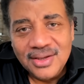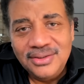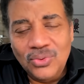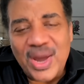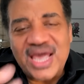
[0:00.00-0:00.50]

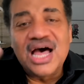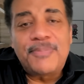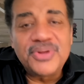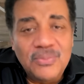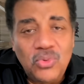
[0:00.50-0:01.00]
You wake
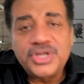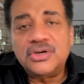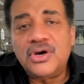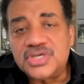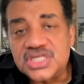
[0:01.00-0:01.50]
up in the morning, you
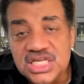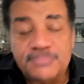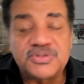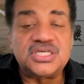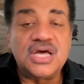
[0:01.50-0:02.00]
go to sleep,
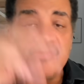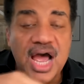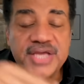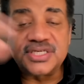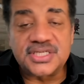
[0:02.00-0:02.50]
the sun
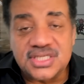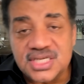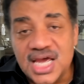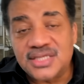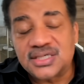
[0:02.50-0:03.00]
rises, it
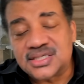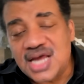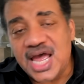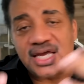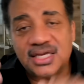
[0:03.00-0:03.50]
sets, it's
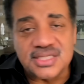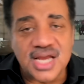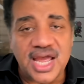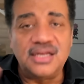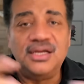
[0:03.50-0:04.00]
day, it's
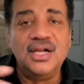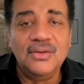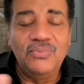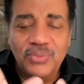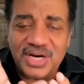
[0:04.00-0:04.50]
night.
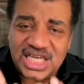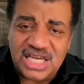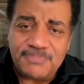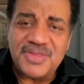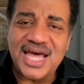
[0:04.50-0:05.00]
We want to
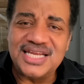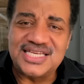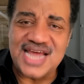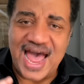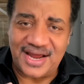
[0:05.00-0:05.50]
keep that
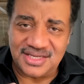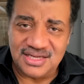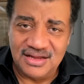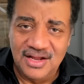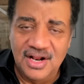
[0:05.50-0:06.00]
intact.
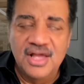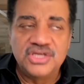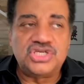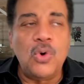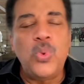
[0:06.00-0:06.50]

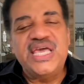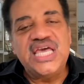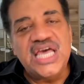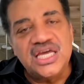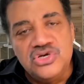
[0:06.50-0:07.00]
So we
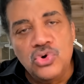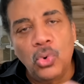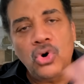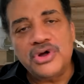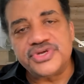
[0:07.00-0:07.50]

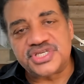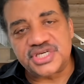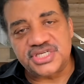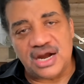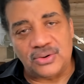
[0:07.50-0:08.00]
ignore the
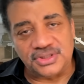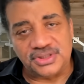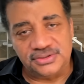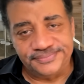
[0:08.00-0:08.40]
six hours.